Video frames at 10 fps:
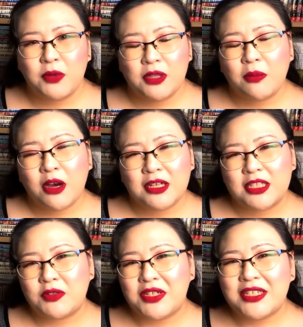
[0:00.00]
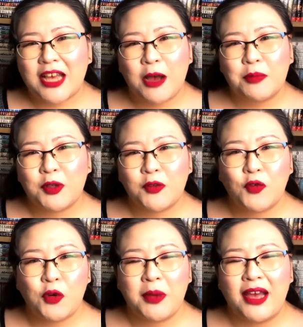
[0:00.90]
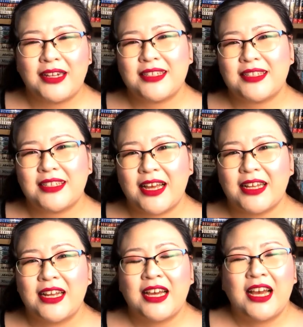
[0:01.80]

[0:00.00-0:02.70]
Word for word: with the manga series sampler format instead.